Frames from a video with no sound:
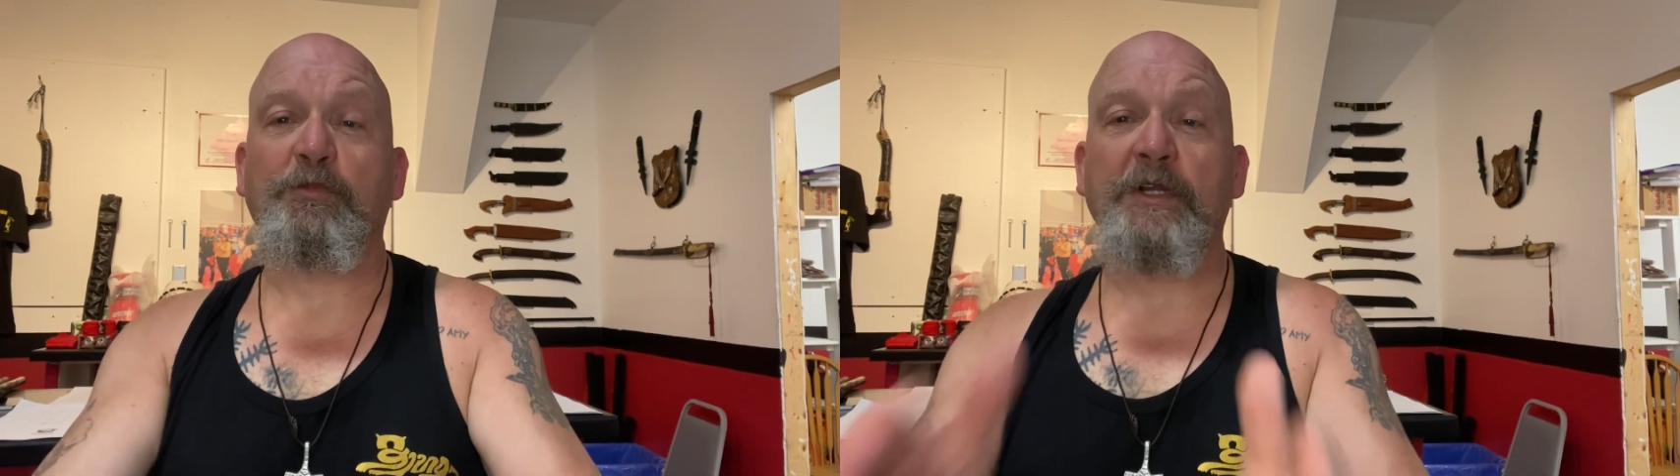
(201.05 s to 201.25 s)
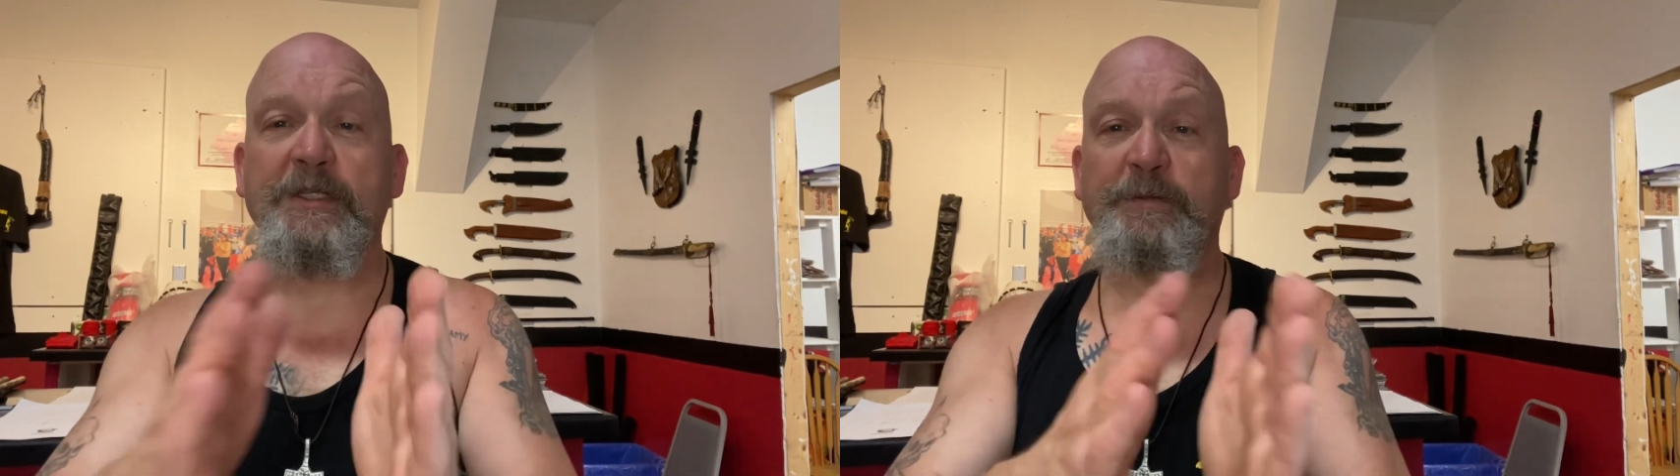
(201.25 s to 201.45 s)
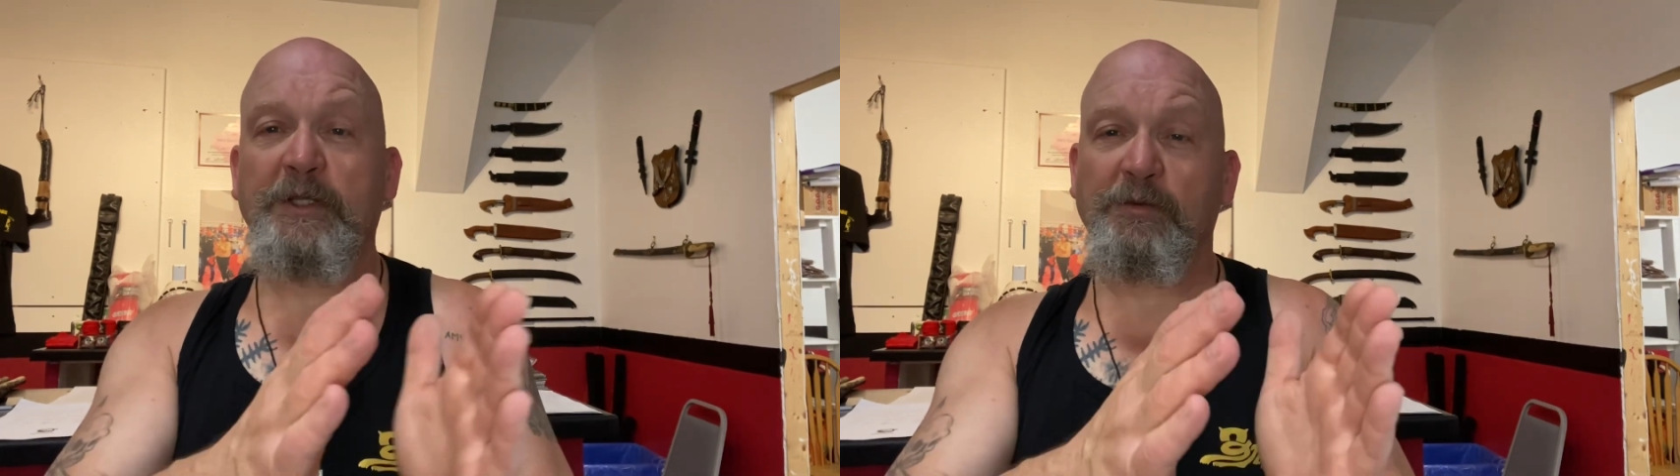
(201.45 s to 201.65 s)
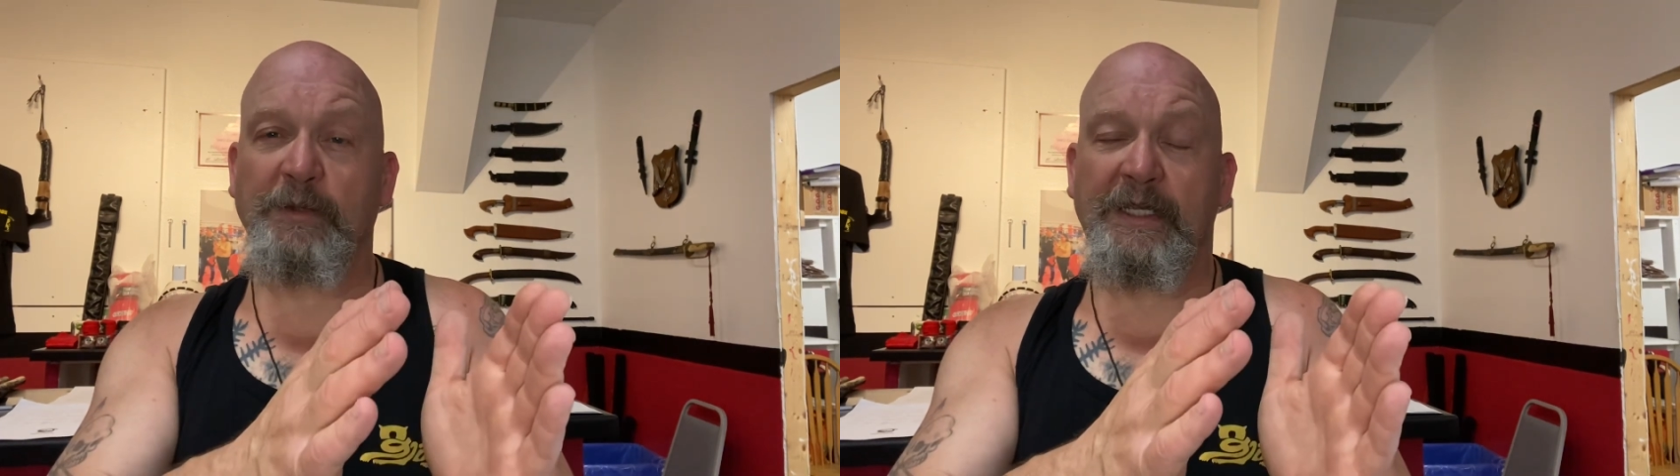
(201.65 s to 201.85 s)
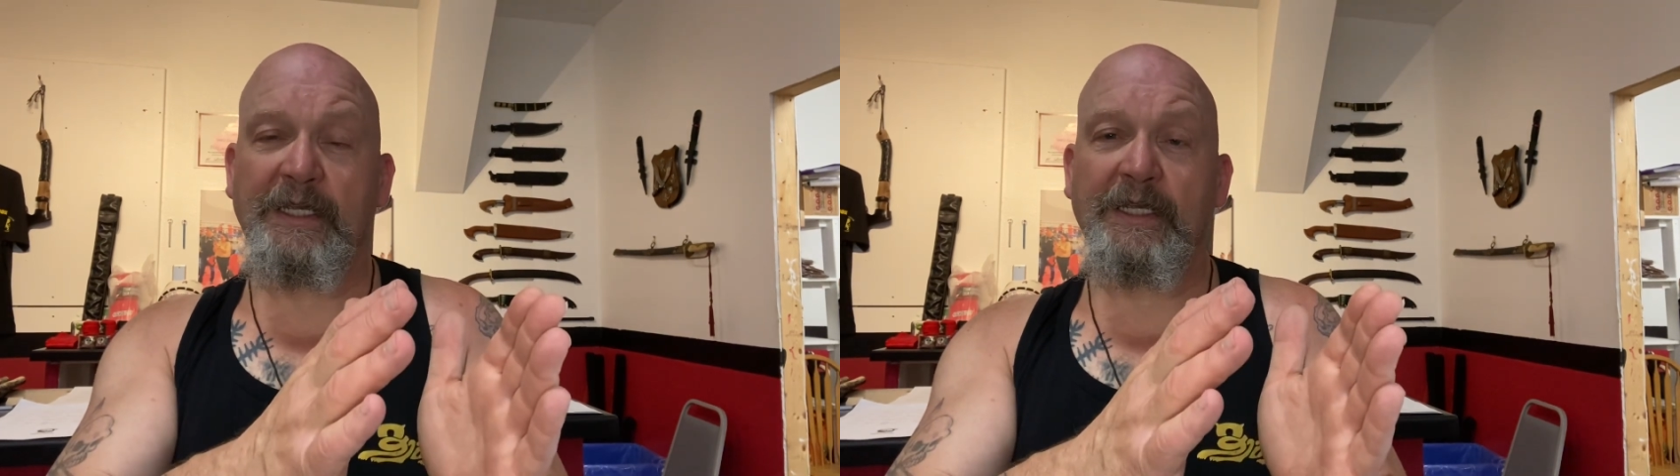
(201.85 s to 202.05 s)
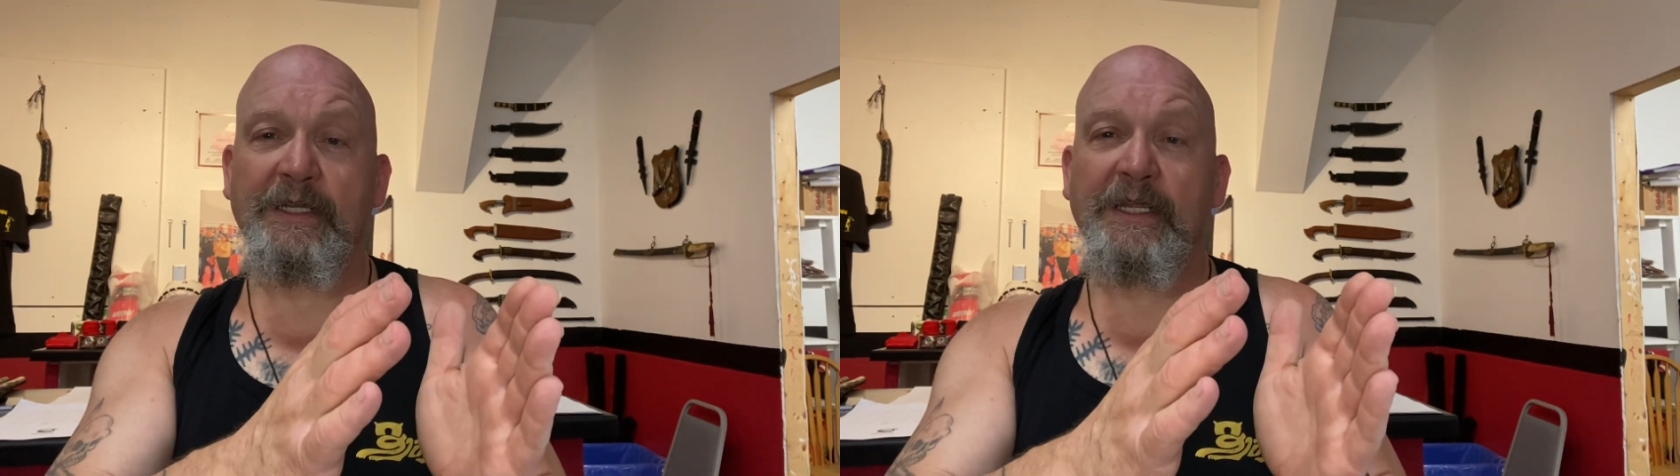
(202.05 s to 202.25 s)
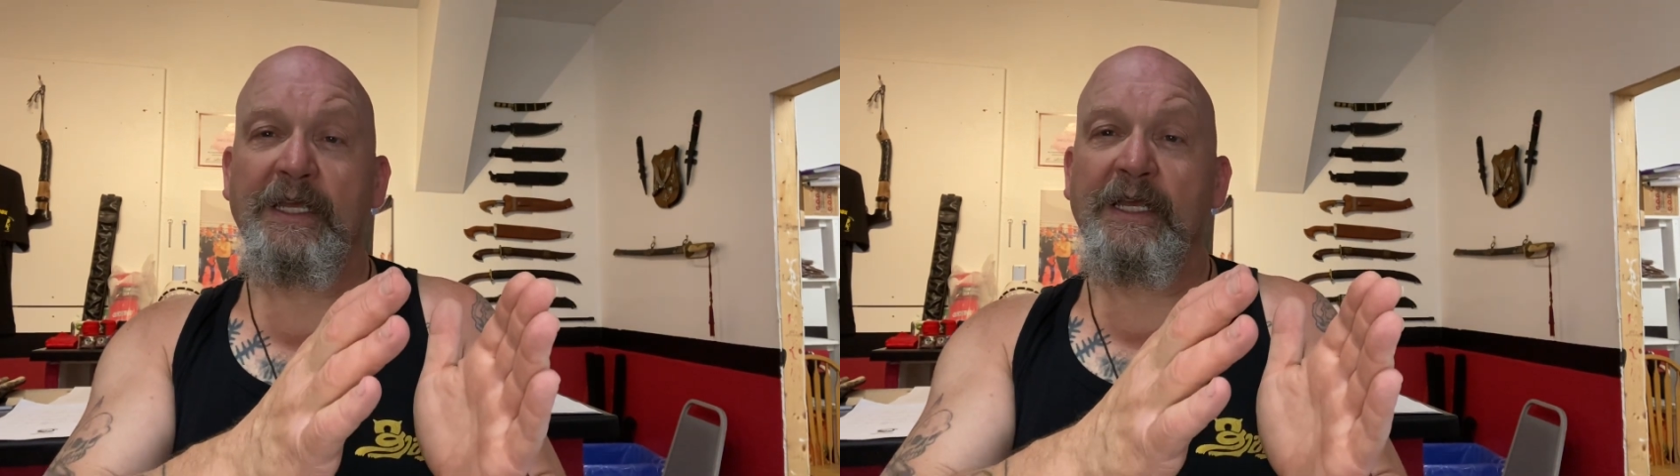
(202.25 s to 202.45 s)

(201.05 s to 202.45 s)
bridge between